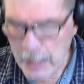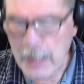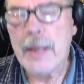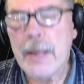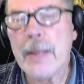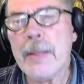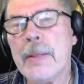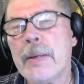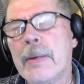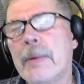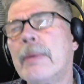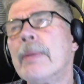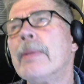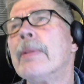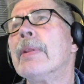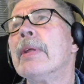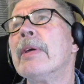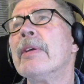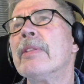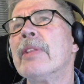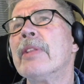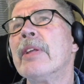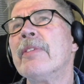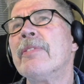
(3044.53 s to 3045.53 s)

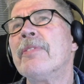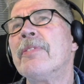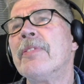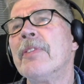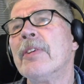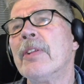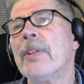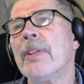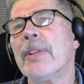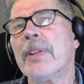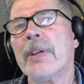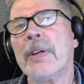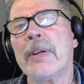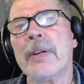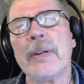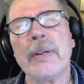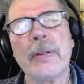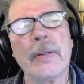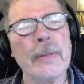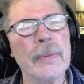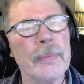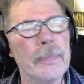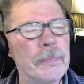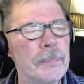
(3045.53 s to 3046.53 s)
They fill
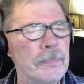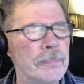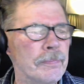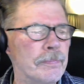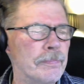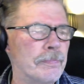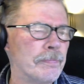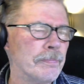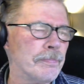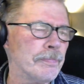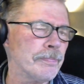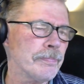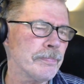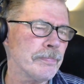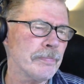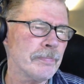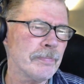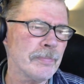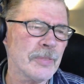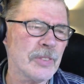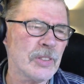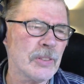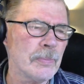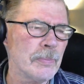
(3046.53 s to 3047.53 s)
their
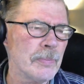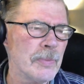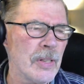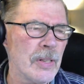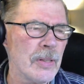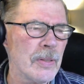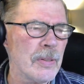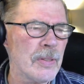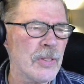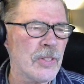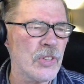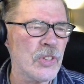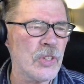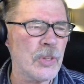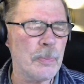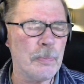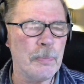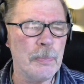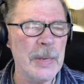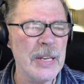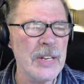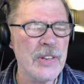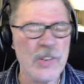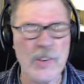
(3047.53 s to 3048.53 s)

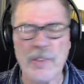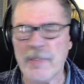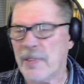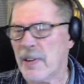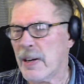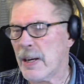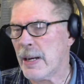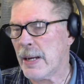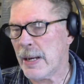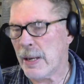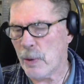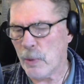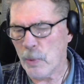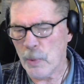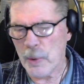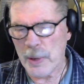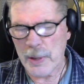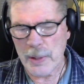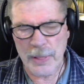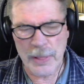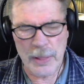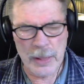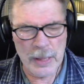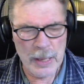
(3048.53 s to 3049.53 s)
speechifying
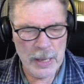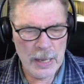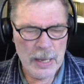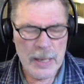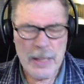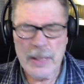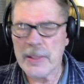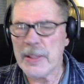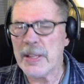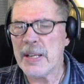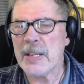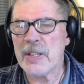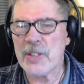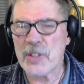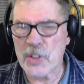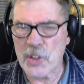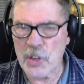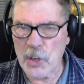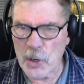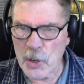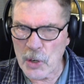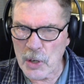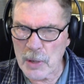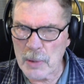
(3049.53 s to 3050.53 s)
with these
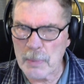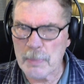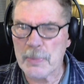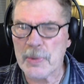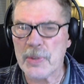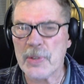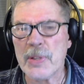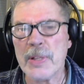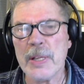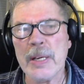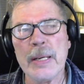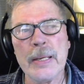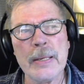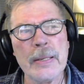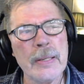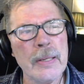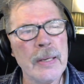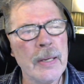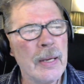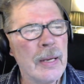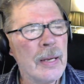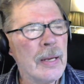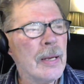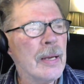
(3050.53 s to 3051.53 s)
terms that
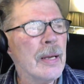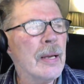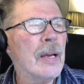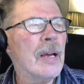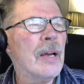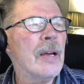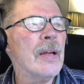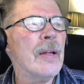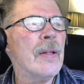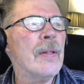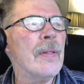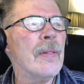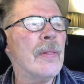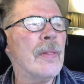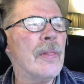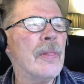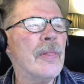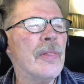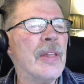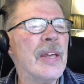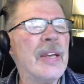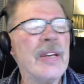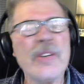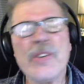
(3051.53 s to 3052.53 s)

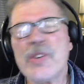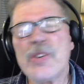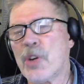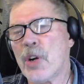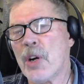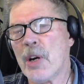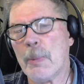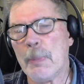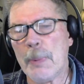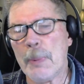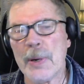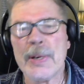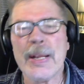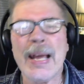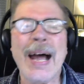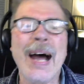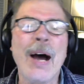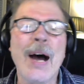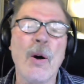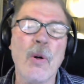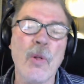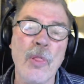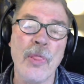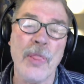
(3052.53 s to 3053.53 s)
they interpret
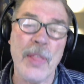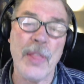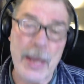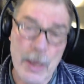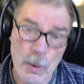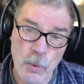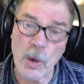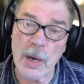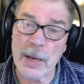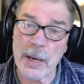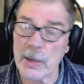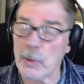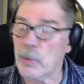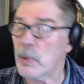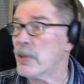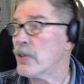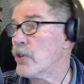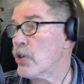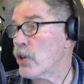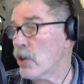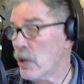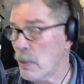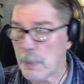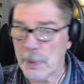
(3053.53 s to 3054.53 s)
how they want to
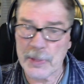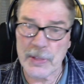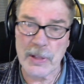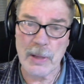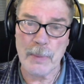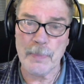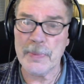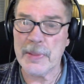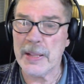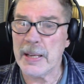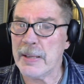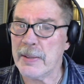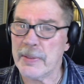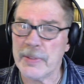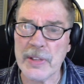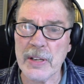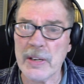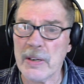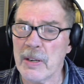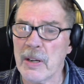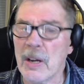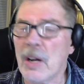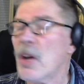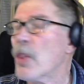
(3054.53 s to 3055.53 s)
interpret them.
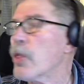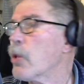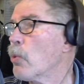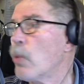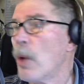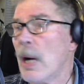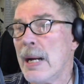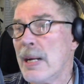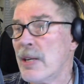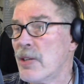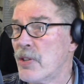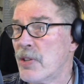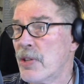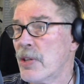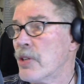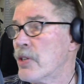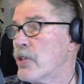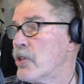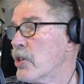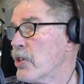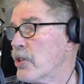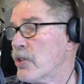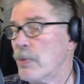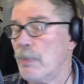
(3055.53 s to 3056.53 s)
Otherwise they're
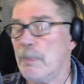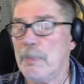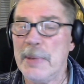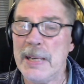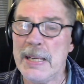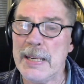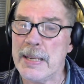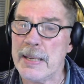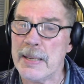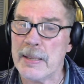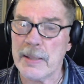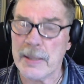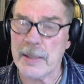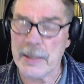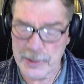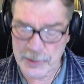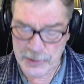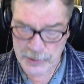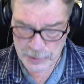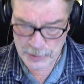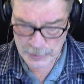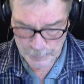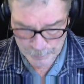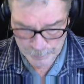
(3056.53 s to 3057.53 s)
just meaningless.